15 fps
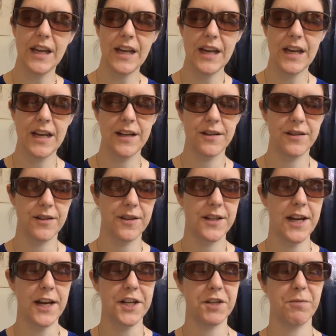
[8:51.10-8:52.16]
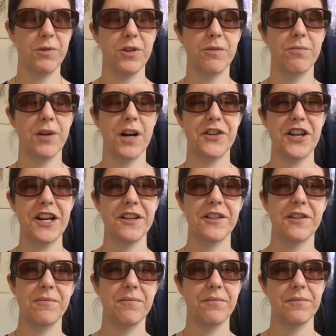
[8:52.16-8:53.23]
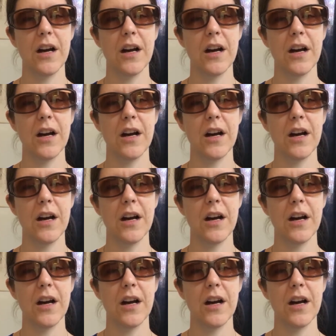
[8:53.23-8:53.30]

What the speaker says: and the Tangible Good Project,